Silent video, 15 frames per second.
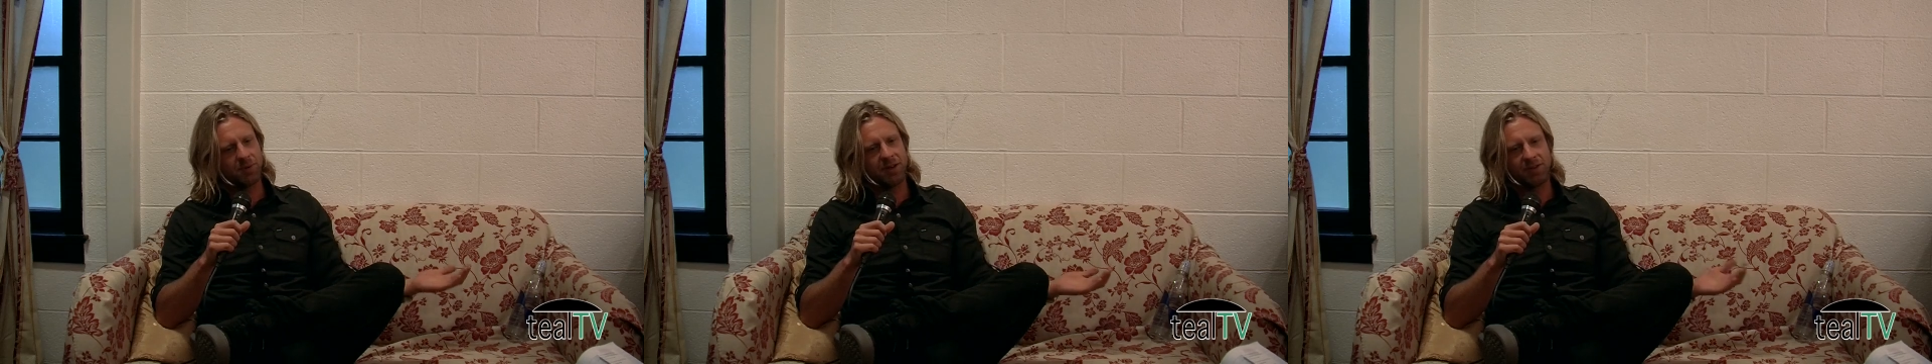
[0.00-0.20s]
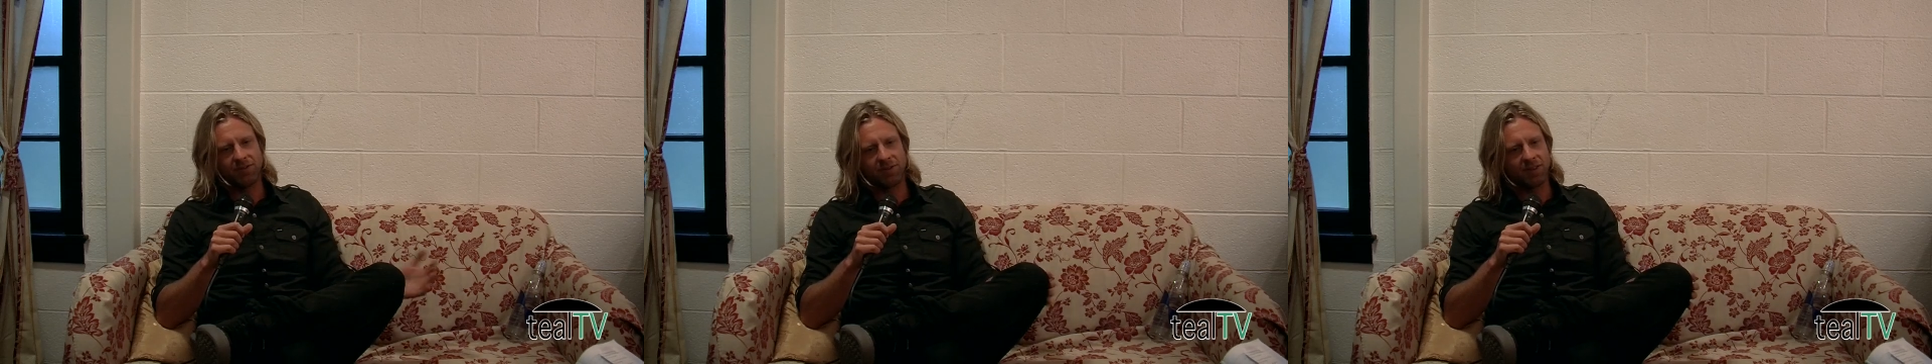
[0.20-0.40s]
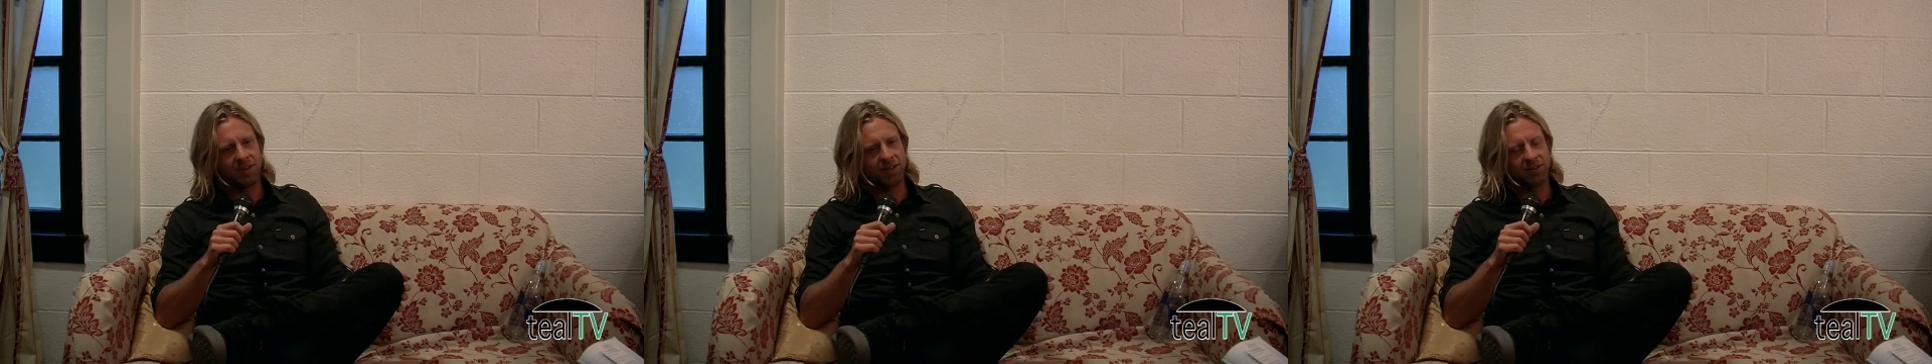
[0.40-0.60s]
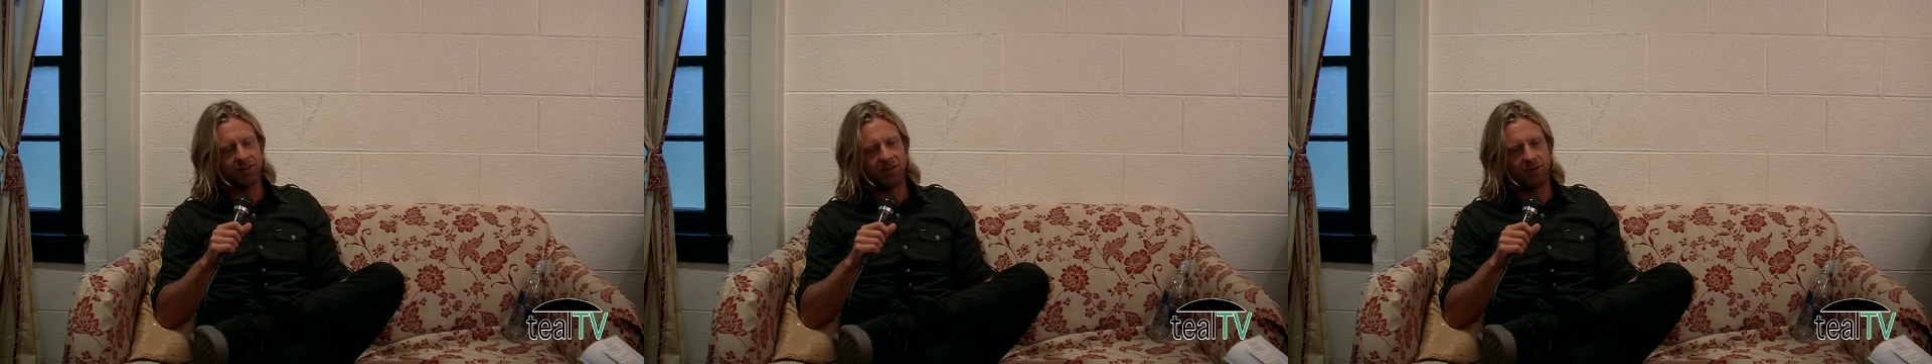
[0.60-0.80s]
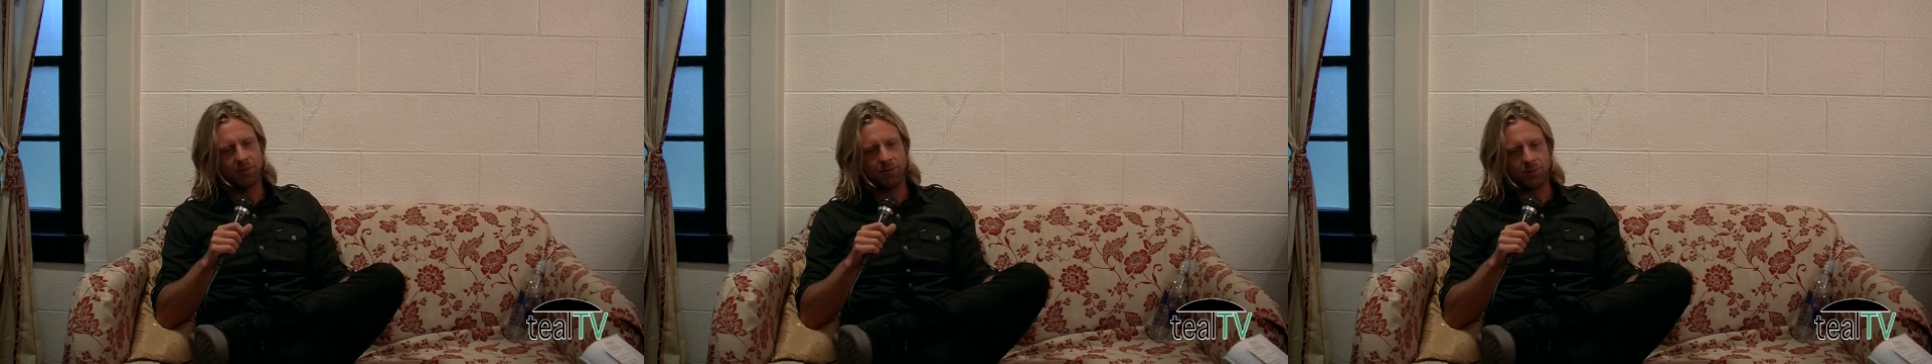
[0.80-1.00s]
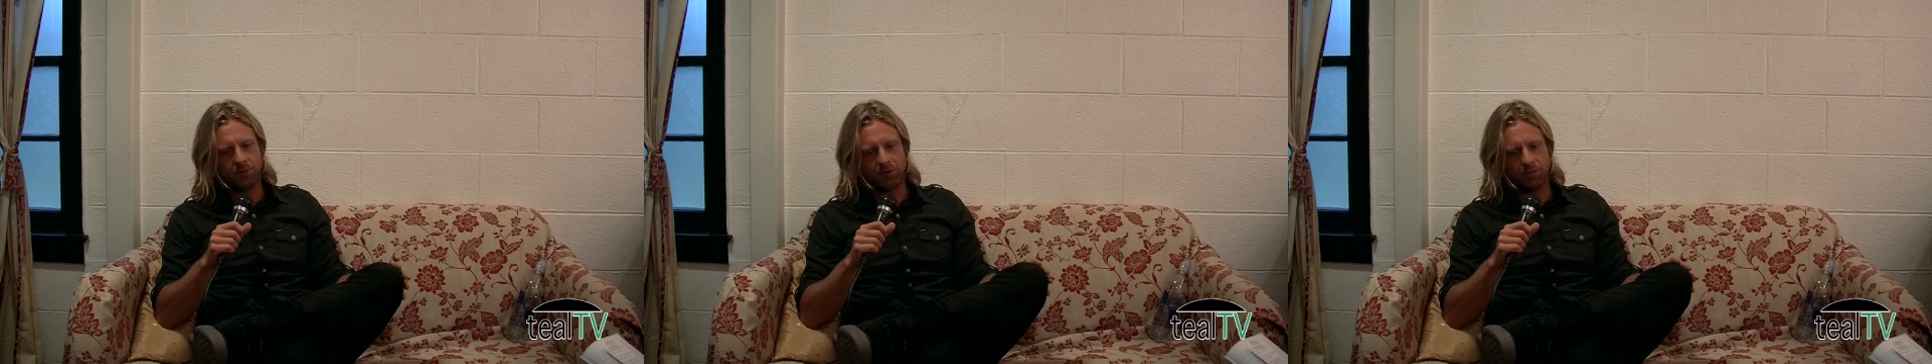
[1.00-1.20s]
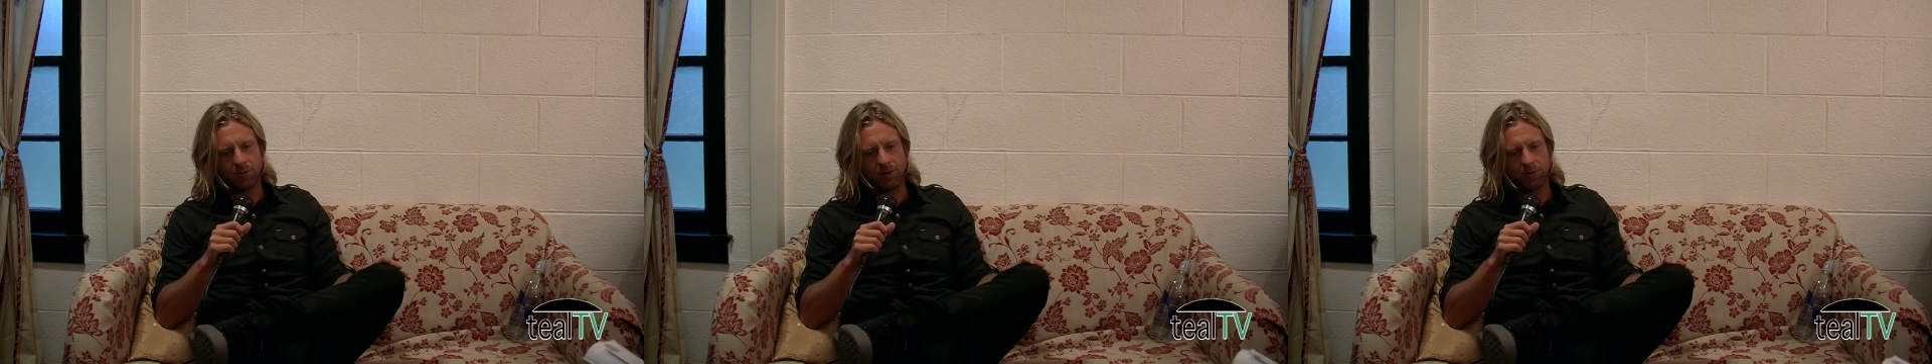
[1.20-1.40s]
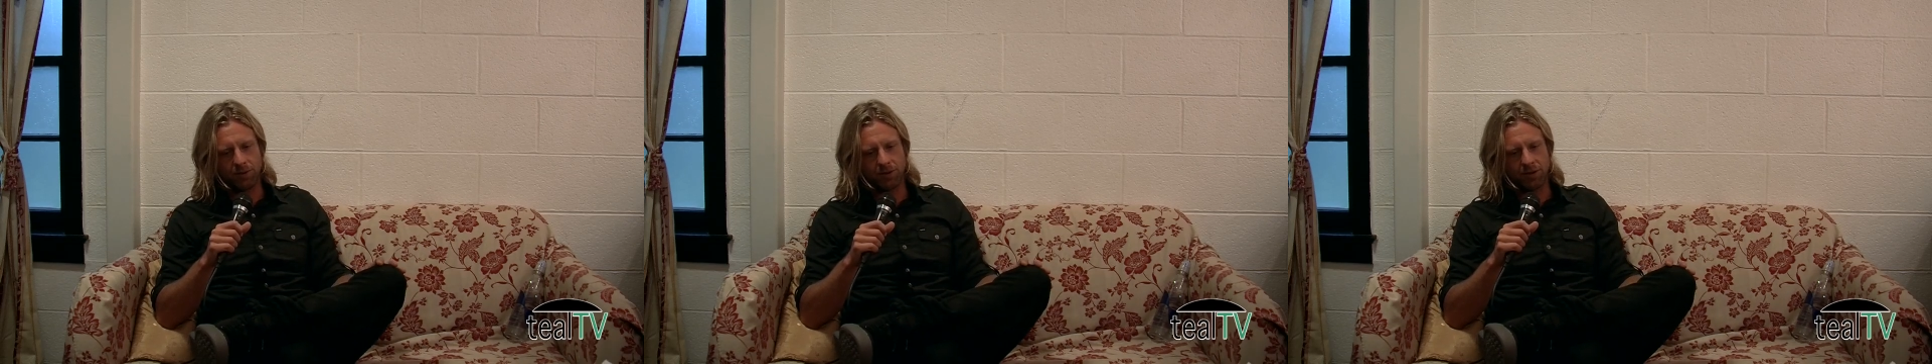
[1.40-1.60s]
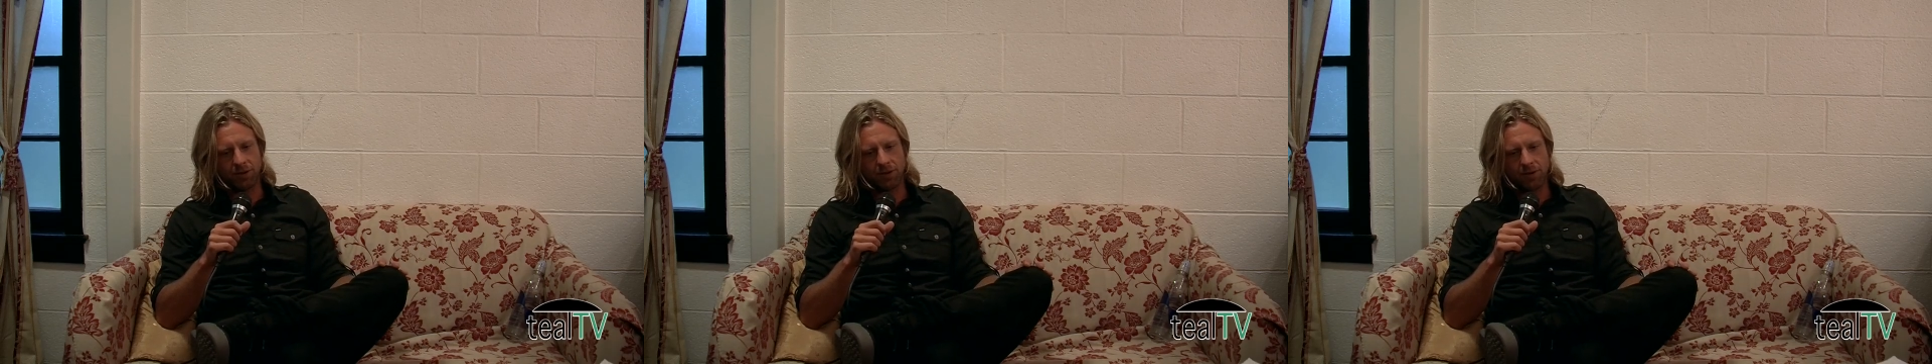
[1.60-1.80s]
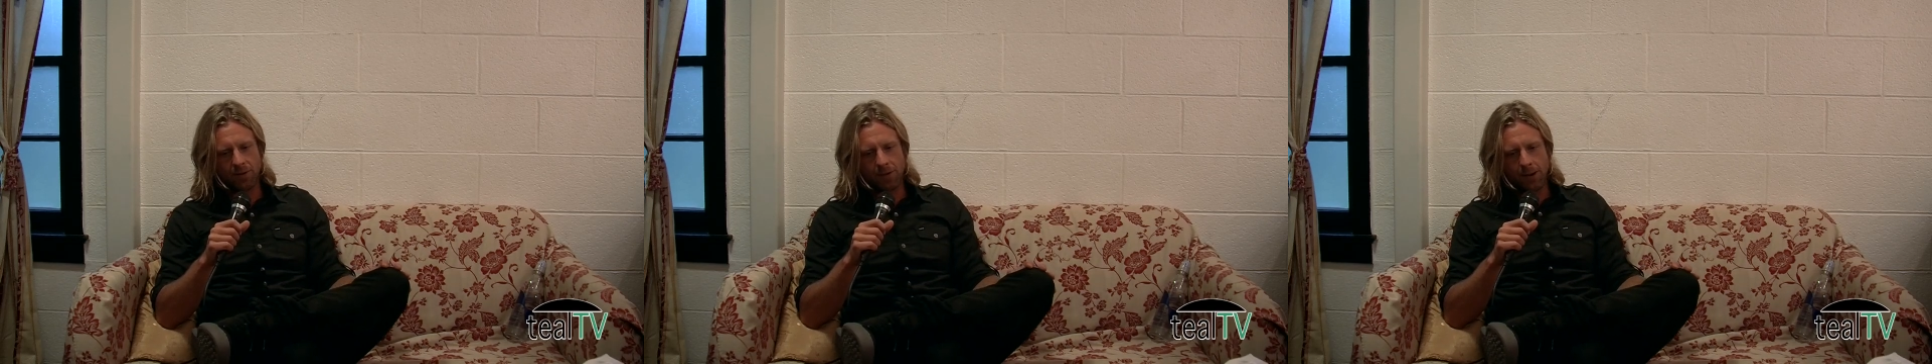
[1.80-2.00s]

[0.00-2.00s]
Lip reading: many different things, to be able to